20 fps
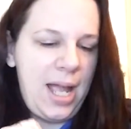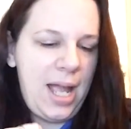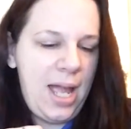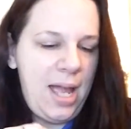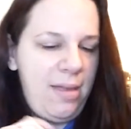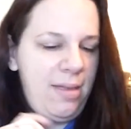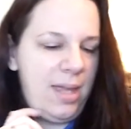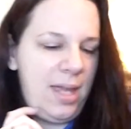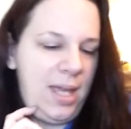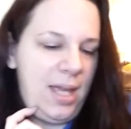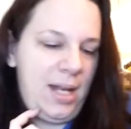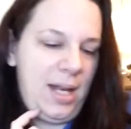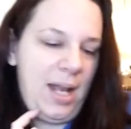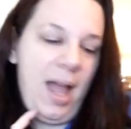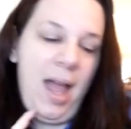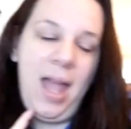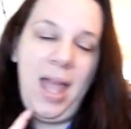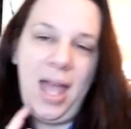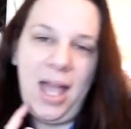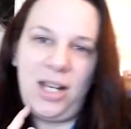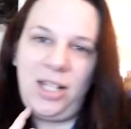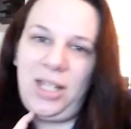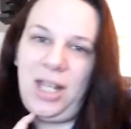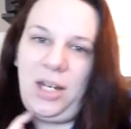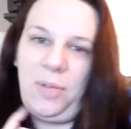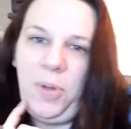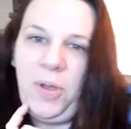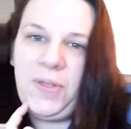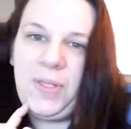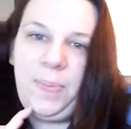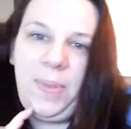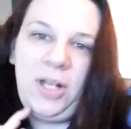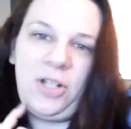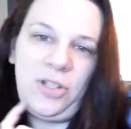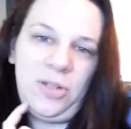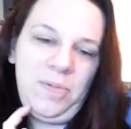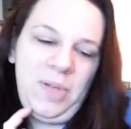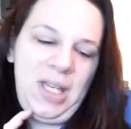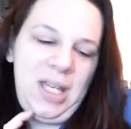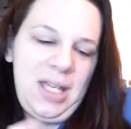And then I actually had to post a
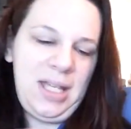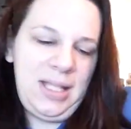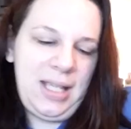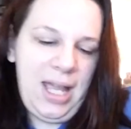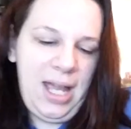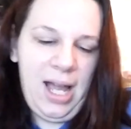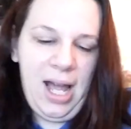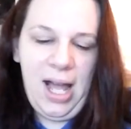picture because